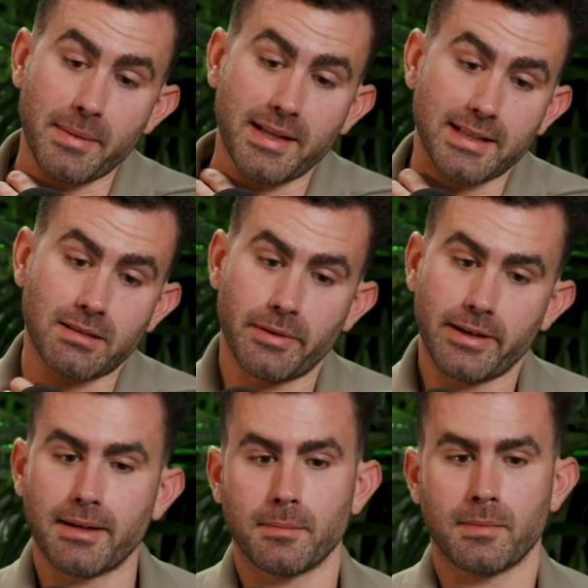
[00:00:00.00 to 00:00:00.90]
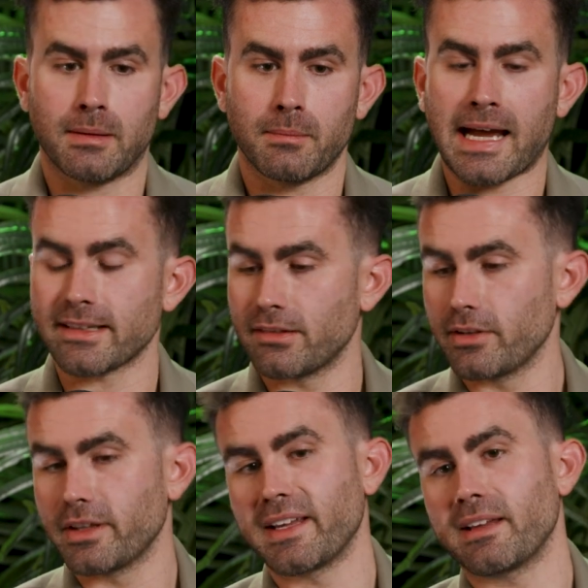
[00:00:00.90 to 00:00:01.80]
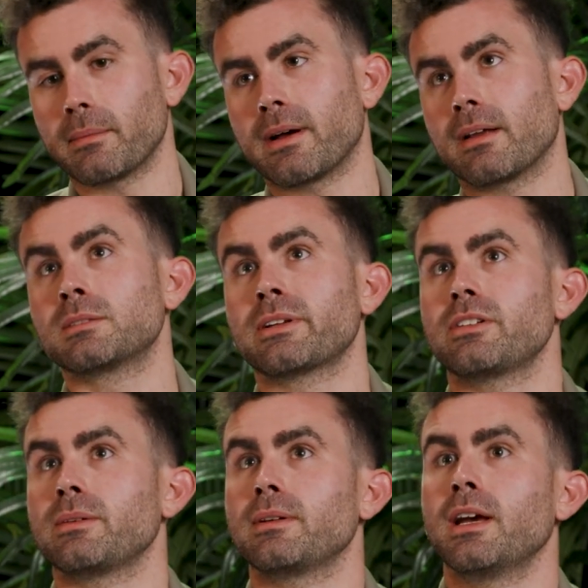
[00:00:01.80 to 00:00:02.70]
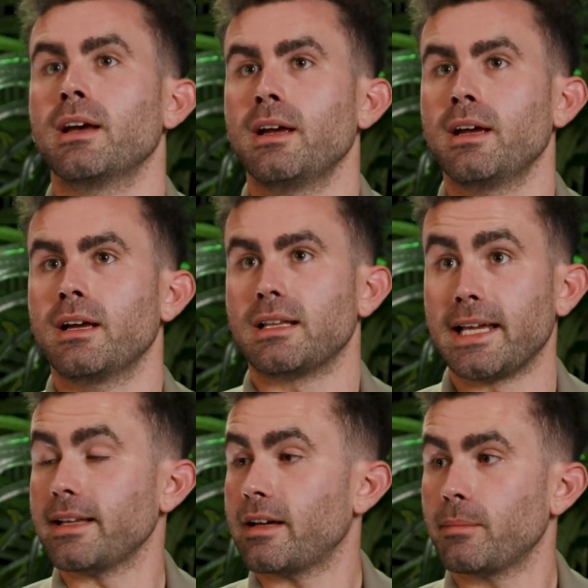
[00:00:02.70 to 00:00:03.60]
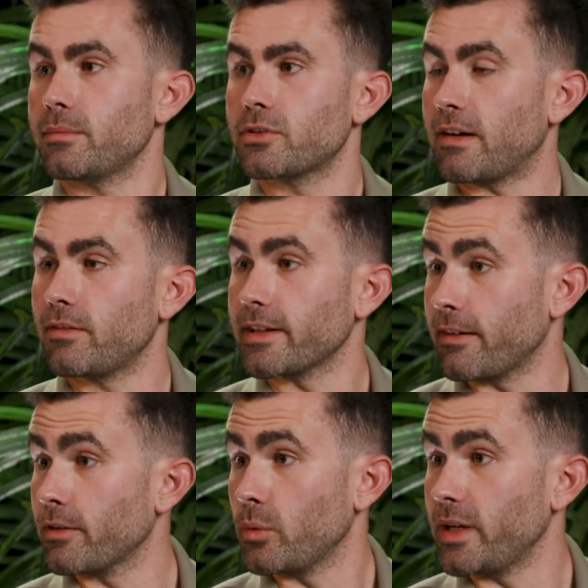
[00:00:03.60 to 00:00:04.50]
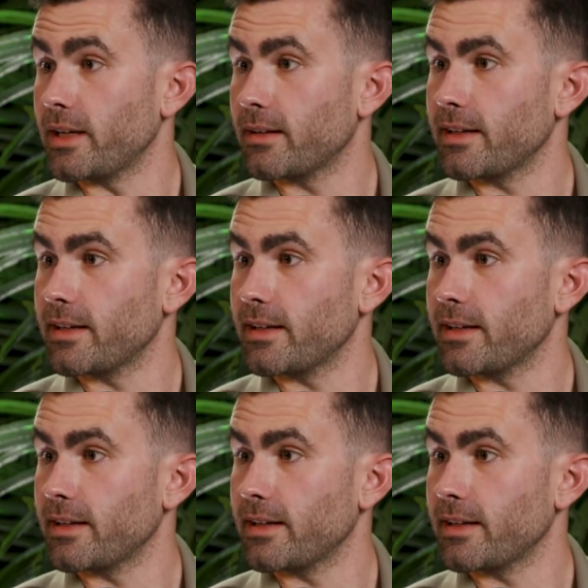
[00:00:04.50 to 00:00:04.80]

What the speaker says: I mean, that's something I'm actively thinking about, especially lately. I'm traveling every week,